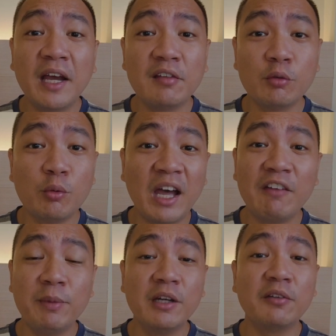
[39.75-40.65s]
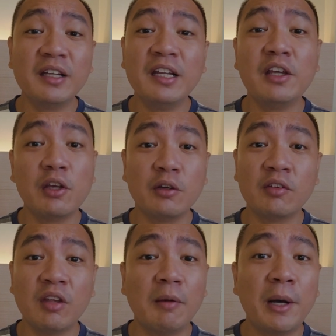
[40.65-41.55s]
guys who have been really
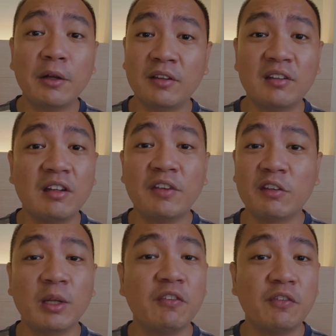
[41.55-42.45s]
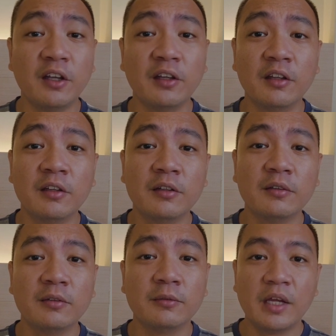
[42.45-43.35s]
curious about this investment fund.
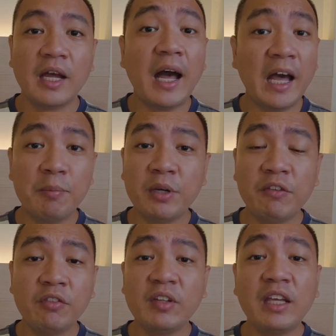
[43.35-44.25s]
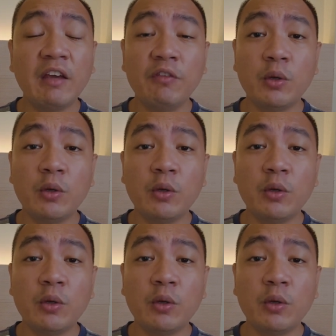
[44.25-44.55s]
I previously gave